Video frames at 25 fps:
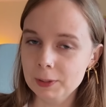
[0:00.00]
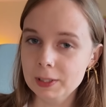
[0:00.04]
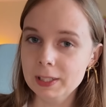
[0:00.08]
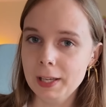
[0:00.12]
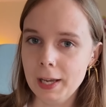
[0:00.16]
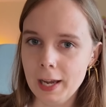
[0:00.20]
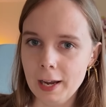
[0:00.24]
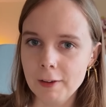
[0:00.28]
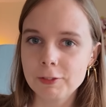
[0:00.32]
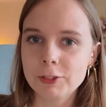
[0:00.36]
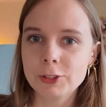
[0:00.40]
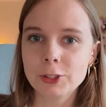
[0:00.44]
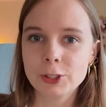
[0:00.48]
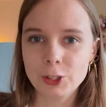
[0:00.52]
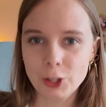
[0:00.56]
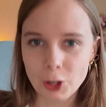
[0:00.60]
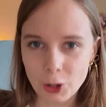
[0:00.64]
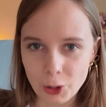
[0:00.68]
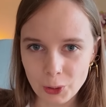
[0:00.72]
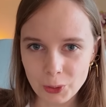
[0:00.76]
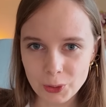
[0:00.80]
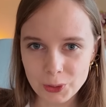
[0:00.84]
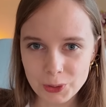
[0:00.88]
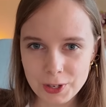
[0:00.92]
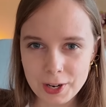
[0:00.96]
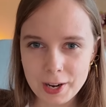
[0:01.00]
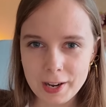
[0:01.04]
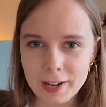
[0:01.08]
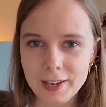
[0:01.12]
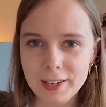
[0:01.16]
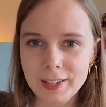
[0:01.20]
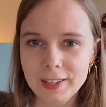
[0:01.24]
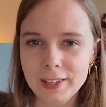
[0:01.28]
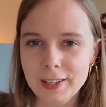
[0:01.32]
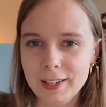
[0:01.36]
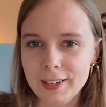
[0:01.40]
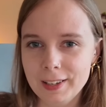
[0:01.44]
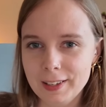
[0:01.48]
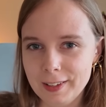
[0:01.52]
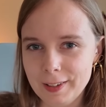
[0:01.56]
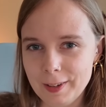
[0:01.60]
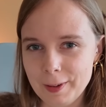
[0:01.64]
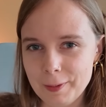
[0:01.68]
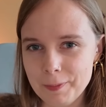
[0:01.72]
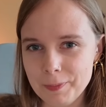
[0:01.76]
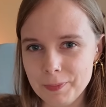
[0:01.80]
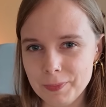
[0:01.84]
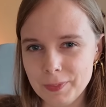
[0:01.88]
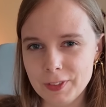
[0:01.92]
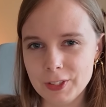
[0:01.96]
have to go
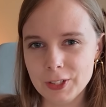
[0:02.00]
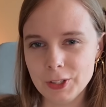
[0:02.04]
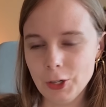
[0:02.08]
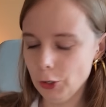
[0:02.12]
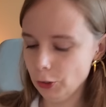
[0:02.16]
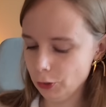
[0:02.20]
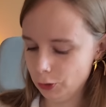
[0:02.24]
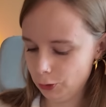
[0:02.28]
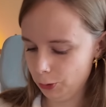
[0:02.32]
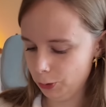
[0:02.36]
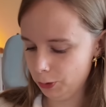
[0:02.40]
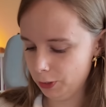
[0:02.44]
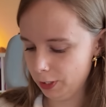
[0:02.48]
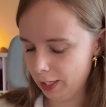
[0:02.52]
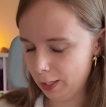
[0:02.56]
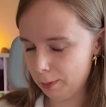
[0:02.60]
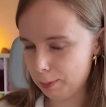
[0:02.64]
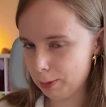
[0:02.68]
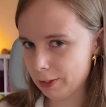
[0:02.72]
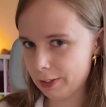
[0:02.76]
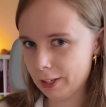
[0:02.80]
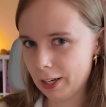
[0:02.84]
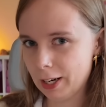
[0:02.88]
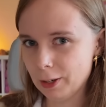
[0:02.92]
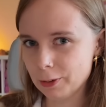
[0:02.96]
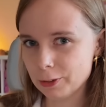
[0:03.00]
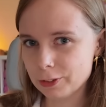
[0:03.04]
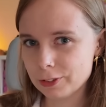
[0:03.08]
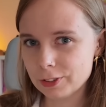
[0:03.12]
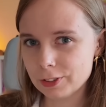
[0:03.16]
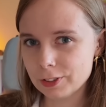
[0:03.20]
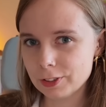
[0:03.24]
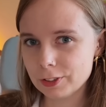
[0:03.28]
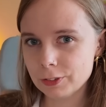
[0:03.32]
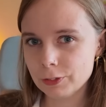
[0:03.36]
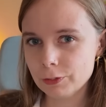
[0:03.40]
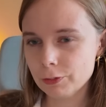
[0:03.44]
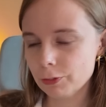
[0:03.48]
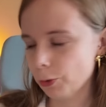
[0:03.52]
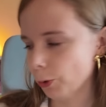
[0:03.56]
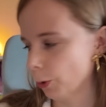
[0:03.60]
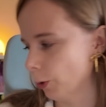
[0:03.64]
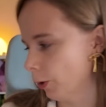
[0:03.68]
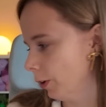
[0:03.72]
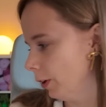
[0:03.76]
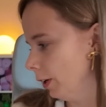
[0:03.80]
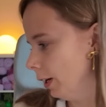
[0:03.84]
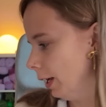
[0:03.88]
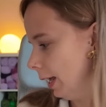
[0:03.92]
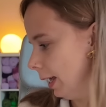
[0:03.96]
to the neighbor's house
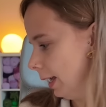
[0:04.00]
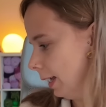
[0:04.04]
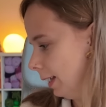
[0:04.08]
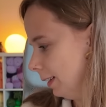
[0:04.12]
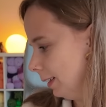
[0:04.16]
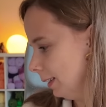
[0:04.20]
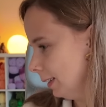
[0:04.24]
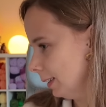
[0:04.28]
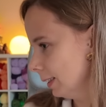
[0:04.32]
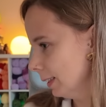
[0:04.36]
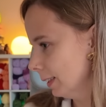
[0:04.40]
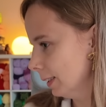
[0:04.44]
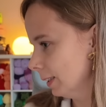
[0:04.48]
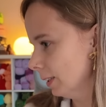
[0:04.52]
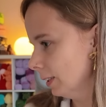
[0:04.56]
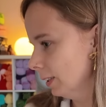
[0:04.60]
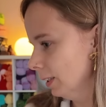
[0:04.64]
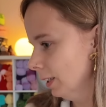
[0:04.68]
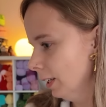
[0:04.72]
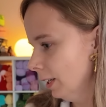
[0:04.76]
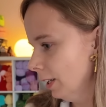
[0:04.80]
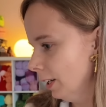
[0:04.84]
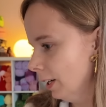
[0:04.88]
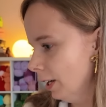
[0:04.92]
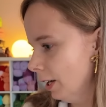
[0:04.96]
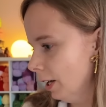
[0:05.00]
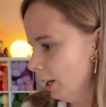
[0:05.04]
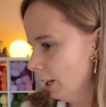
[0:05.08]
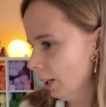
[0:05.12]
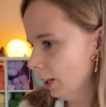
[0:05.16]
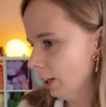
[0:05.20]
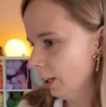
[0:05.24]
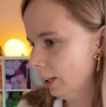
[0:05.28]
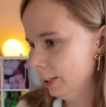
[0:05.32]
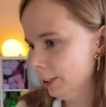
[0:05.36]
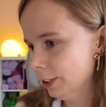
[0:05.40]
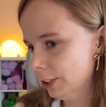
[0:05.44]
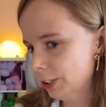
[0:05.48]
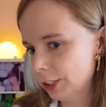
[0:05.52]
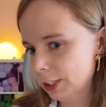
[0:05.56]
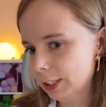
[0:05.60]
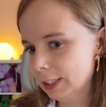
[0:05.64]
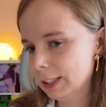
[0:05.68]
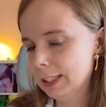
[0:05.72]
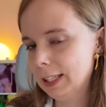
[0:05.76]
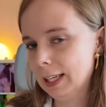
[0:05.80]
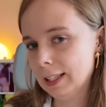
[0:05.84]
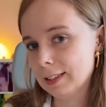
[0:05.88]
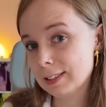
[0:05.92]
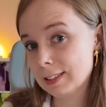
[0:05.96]
for a little lunch
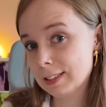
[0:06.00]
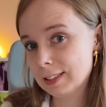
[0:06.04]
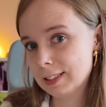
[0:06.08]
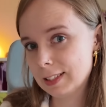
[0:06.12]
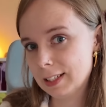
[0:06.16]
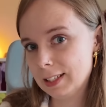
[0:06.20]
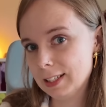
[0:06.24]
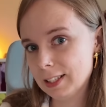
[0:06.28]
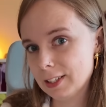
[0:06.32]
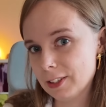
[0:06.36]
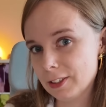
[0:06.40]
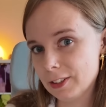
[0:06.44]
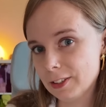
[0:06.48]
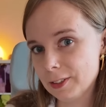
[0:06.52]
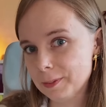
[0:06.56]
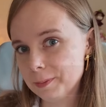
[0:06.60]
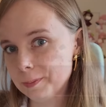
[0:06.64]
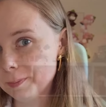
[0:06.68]
get together.